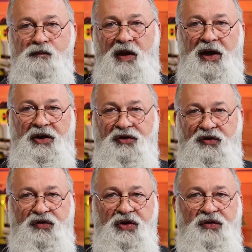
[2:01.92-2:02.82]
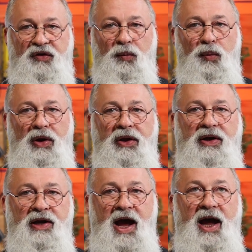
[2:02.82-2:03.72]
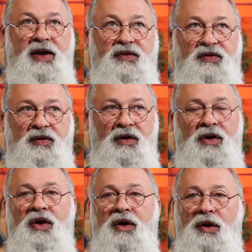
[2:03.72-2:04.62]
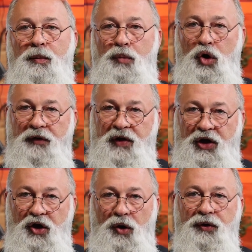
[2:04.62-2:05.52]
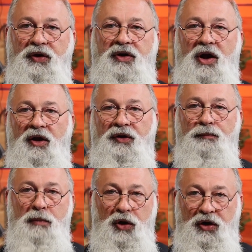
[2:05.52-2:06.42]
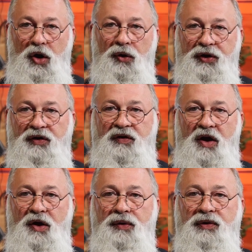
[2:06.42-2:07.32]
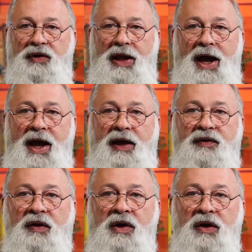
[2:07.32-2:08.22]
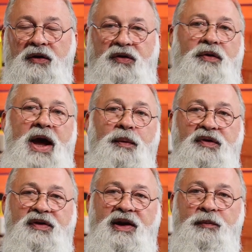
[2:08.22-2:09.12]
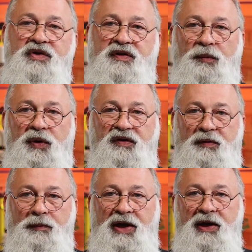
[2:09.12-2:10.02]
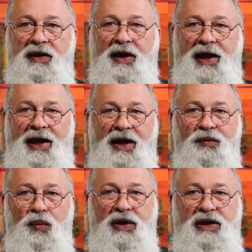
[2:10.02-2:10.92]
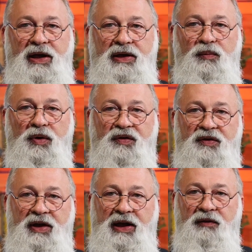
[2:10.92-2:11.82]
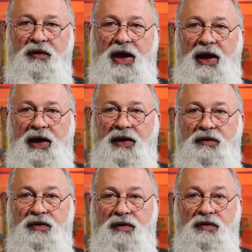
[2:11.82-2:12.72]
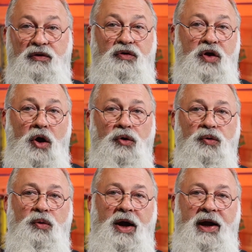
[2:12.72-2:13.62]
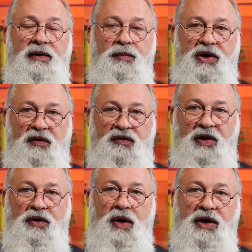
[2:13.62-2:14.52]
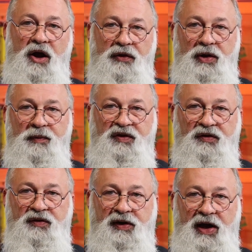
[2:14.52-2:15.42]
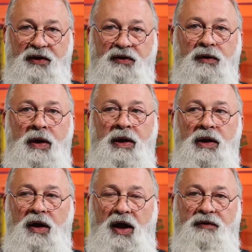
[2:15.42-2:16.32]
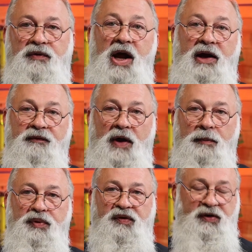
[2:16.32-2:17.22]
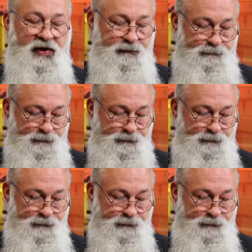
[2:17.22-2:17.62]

And it's just a really nice, more of a golden color, golden toned light. So that was the image that we submitted and we did receive a total grade because they grade all the images together of 95%.